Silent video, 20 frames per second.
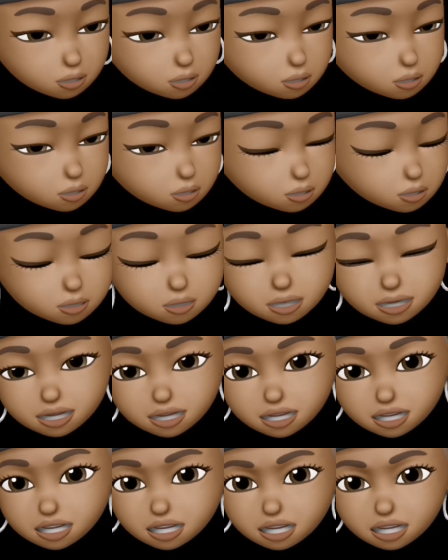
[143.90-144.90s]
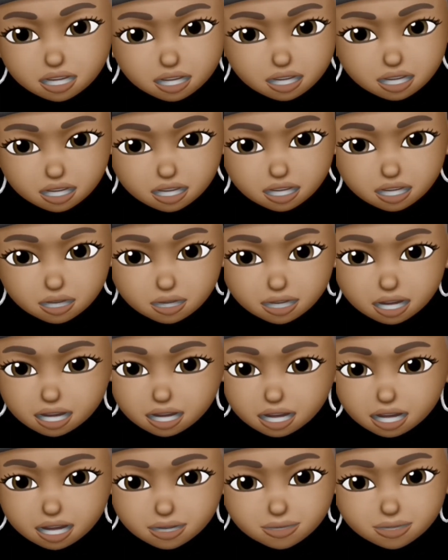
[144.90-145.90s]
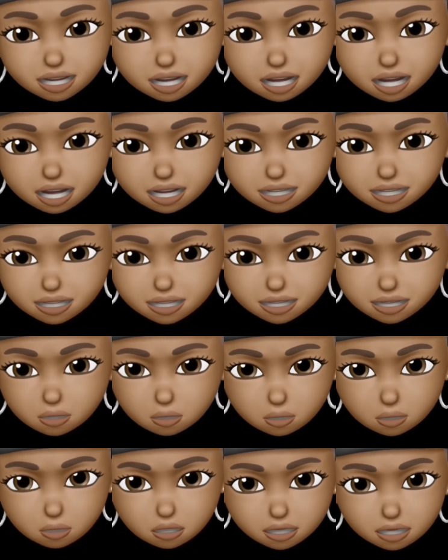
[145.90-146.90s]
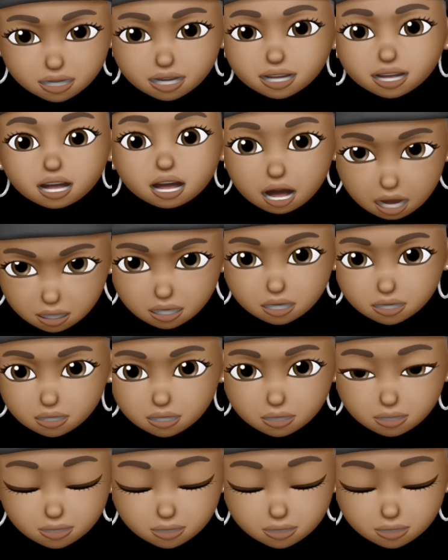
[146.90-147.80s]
Okay, let's get into these notes. I can't even guess. It's too early to guess.